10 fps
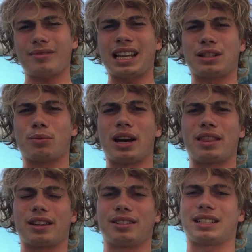It's worth
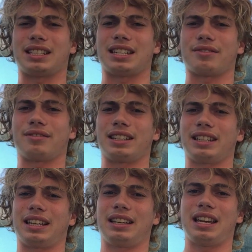it because
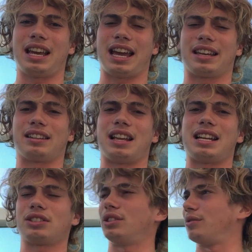it can
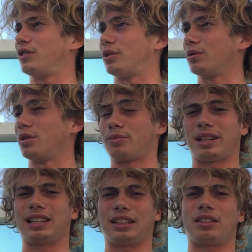last you for a
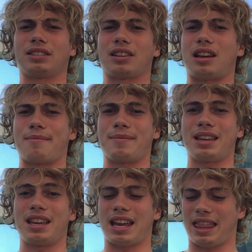really long time.
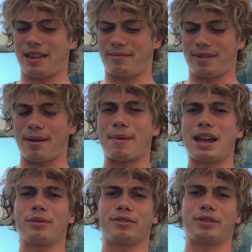And they're
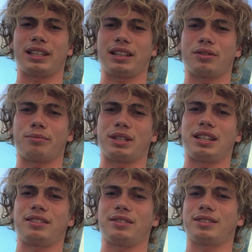made with really good
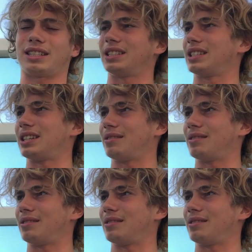materials, and